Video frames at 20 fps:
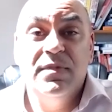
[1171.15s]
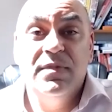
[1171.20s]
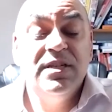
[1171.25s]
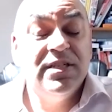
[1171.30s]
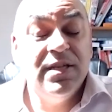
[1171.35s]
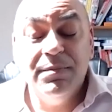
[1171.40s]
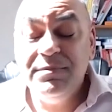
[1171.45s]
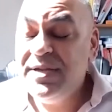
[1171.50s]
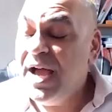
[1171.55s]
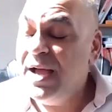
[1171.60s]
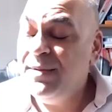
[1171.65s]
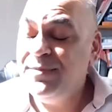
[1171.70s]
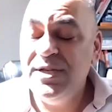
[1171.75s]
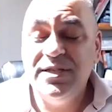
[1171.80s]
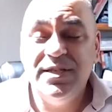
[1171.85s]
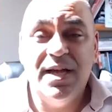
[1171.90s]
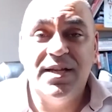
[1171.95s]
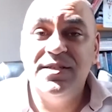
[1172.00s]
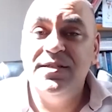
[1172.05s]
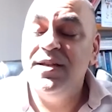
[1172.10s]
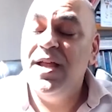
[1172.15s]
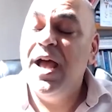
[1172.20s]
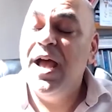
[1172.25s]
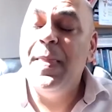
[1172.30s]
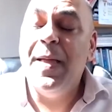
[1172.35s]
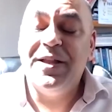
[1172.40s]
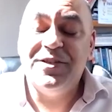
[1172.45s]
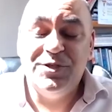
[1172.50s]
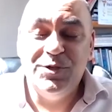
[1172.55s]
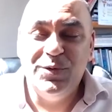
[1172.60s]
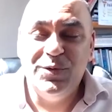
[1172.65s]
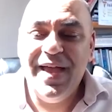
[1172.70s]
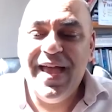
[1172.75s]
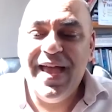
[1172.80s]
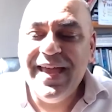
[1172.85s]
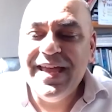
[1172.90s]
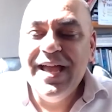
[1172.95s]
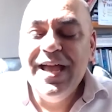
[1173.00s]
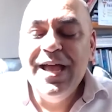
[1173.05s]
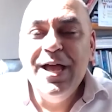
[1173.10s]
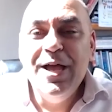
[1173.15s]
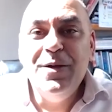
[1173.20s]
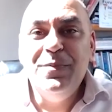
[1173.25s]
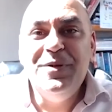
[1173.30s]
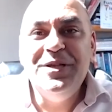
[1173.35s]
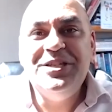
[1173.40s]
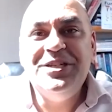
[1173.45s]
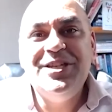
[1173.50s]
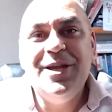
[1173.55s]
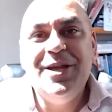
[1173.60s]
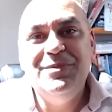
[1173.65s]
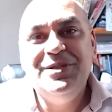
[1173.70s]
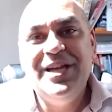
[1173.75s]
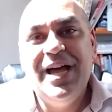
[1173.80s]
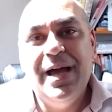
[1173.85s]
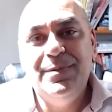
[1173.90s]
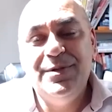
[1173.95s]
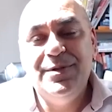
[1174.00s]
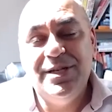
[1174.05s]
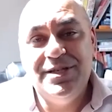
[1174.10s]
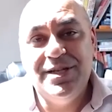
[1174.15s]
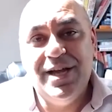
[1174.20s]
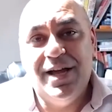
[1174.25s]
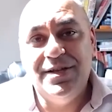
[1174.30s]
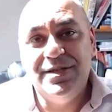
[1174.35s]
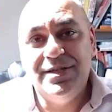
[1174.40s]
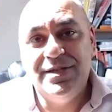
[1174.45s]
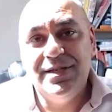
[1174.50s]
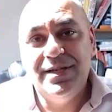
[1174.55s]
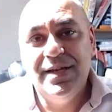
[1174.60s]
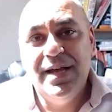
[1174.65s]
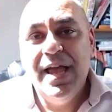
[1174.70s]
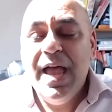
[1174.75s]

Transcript: Sometimes it doesn't, and that's okay, but sometimes it does.